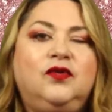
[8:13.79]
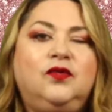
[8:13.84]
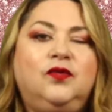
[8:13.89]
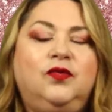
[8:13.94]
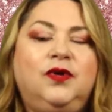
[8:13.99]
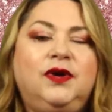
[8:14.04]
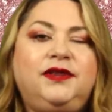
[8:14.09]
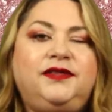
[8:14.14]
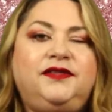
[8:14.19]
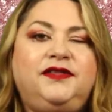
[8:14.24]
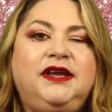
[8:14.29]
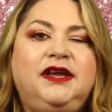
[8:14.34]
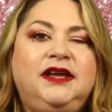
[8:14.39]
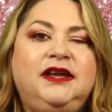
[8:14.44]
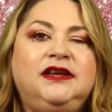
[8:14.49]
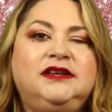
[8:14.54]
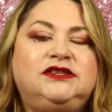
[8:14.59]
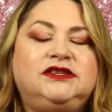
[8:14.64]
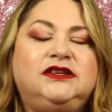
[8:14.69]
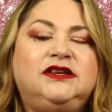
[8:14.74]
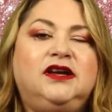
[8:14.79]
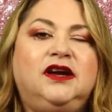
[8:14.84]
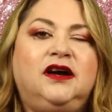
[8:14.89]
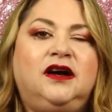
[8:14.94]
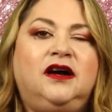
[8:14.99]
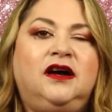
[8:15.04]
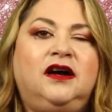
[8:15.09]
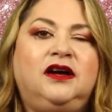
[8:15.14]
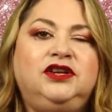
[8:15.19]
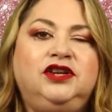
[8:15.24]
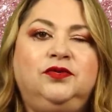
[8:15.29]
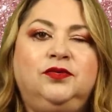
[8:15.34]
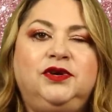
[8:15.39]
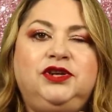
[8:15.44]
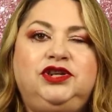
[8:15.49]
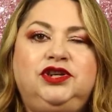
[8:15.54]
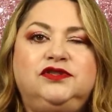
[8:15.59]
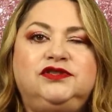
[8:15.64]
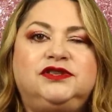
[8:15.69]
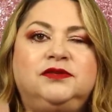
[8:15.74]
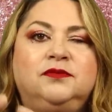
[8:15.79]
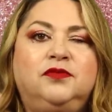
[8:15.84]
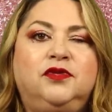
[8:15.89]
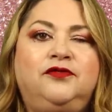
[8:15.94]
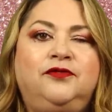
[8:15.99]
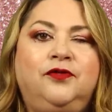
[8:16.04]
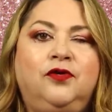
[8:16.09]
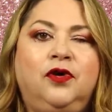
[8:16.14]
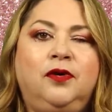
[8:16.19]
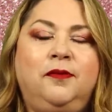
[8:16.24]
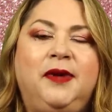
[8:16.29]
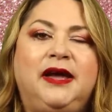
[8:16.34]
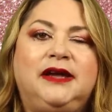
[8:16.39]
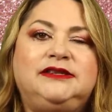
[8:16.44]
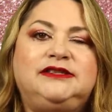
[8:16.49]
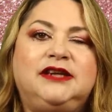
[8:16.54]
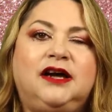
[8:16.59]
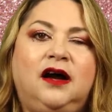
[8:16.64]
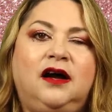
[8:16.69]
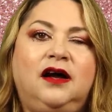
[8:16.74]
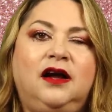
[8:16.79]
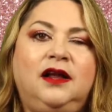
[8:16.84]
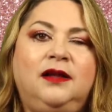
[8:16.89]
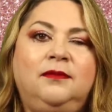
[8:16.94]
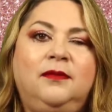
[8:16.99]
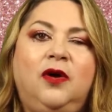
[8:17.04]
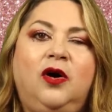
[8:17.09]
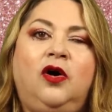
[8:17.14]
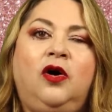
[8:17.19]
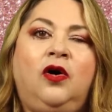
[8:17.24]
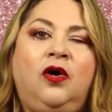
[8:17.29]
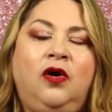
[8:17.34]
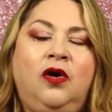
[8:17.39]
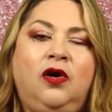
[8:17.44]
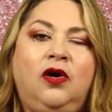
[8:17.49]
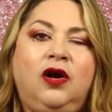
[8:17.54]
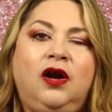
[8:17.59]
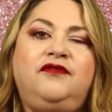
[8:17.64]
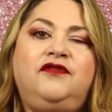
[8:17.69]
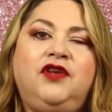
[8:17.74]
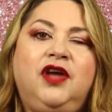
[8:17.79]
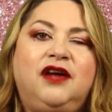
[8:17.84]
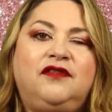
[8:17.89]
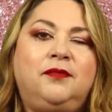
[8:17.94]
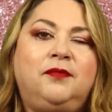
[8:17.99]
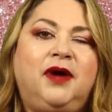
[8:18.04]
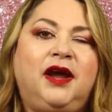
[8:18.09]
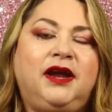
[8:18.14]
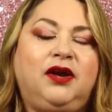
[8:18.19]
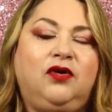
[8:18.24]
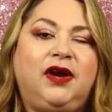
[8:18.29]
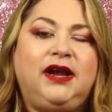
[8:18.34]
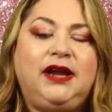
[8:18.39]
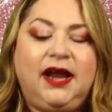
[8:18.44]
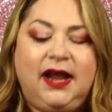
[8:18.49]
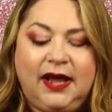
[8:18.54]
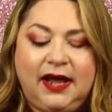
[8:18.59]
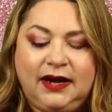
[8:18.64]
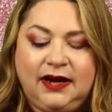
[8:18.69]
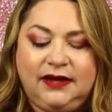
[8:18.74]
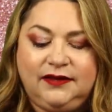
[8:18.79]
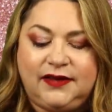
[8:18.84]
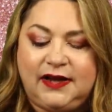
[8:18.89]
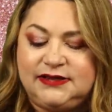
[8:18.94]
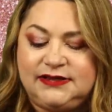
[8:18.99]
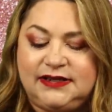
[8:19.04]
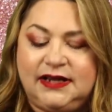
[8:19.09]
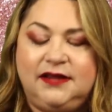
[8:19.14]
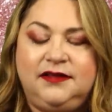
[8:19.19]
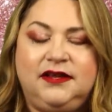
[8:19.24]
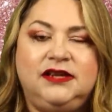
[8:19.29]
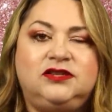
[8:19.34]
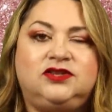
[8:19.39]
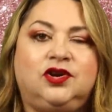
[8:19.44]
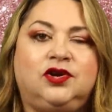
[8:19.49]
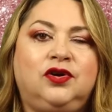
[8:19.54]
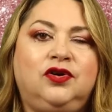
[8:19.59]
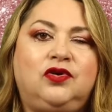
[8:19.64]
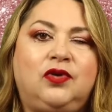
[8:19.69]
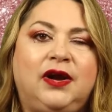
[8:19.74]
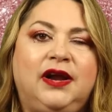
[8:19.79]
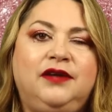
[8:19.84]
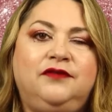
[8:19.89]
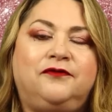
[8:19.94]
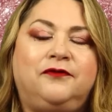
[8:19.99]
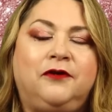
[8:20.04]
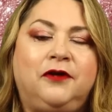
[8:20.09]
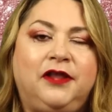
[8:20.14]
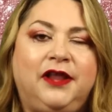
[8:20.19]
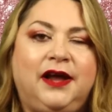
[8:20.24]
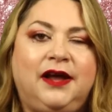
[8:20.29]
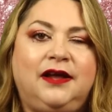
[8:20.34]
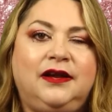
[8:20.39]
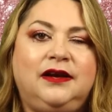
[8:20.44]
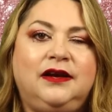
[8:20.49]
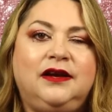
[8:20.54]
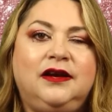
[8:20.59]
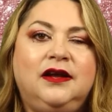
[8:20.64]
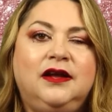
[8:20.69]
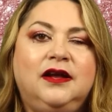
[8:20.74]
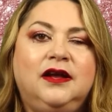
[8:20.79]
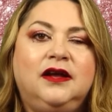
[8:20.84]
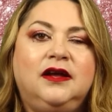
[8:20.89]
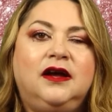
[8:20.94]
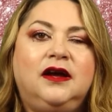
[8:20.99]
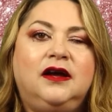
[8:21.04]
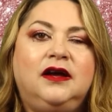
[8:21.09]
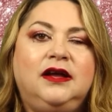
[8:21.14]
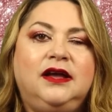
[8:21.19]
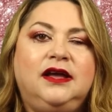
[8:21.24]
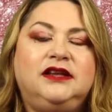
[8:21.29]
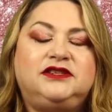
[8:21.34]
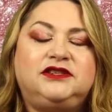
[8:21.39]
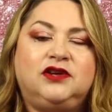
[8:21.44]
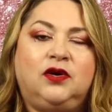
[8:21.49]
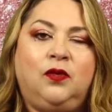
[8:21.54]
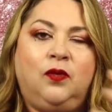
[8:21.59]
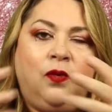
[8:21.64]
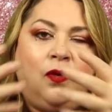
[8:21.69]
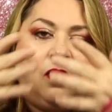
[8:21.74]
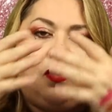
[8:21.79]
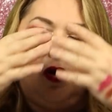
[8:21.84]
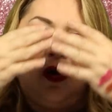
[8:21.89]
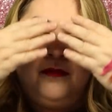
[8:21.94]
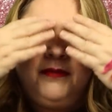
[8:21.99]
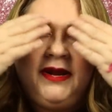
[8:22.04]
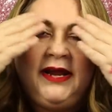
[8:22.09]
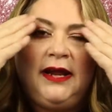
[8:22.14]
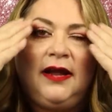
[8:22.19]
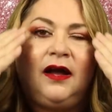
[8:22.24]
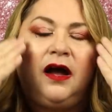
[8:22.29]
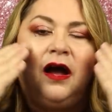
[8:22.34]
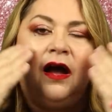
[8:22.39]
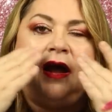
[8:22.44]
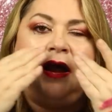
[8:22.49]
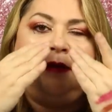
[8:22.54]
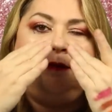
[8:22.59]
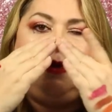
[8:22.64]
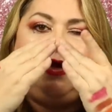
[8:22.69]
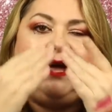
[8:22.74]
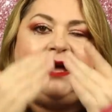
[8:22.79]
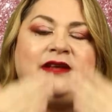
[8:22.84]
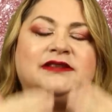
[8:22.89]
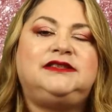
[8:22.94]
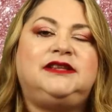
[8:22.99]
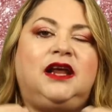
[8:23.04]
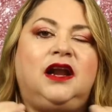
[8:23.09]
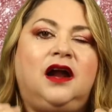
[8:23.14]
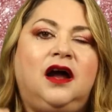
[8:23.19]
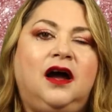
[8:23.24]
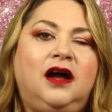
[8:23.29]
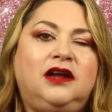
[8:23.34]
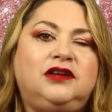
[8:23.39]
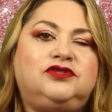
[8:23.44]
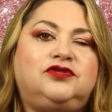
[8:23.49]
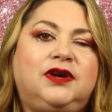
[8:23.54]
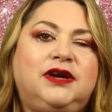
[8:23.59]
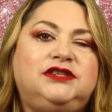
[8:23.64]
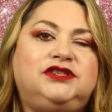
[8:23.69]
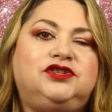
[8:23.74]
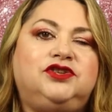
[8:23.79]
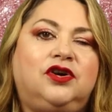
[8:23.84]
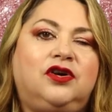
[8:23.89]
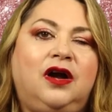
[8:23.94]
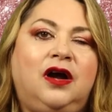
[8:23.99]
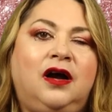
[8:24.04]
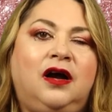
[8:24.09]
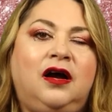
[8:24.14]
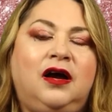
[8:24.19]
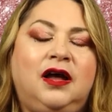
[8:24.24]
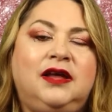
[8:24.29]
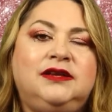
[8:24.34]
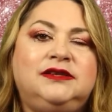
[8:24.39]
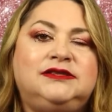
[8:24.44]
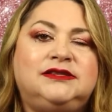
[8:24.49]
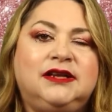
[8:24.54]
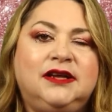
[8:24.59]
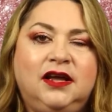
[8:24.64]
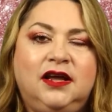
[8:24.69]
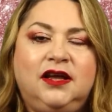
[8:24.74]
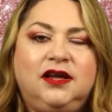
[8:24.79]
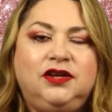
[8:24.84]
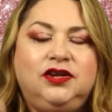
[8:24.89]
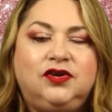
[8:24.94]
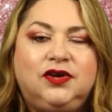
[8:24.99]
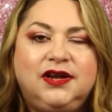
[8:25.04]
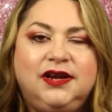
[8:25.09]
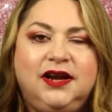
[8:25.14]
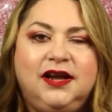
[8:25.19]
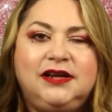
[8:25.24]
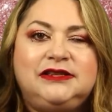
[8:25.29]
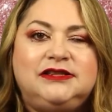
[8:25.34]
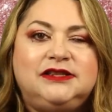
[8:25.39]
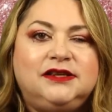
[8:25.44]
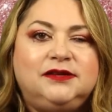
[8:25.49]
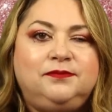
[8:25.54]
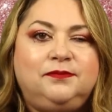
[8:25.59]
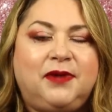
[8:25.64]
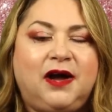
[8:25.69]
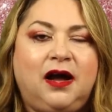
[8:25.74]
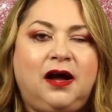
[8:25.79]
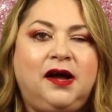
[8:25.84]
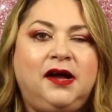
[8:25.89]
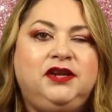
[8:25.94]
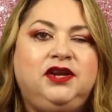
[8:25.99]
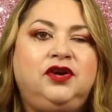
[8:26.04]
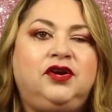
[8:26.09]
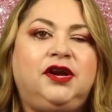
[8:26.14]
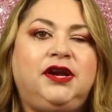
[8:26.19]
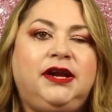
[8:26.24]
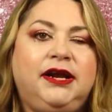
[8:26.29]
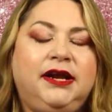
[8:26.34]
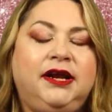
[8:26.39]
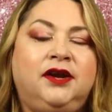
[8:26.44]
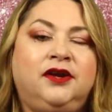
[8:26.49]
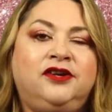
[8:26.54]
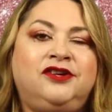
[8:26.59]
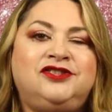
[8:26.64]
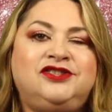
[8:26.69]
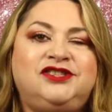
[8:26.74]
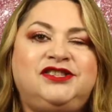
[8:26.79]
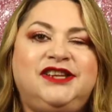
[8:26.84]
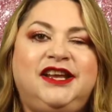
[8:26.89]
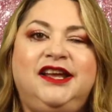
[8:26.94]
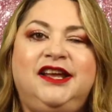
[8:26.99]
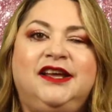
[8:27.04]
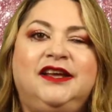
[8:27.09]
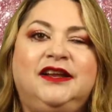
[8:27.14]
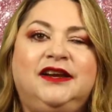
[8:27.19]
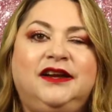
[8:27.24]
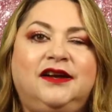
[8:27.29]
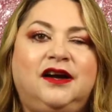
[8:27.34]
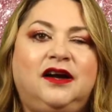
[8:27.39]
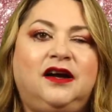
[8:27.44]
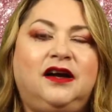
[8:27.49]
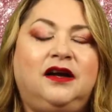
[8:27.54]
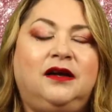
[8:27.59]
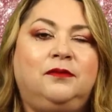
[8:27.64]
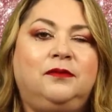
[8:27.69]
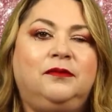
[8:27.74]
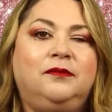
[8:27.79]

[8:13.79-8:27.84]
with these, uh, you would use them before bedtime, or if you have a migraine headache, they say these are great for that. It's a warming eye mask that hydrates your eyes. You connect it behind your ears and uh,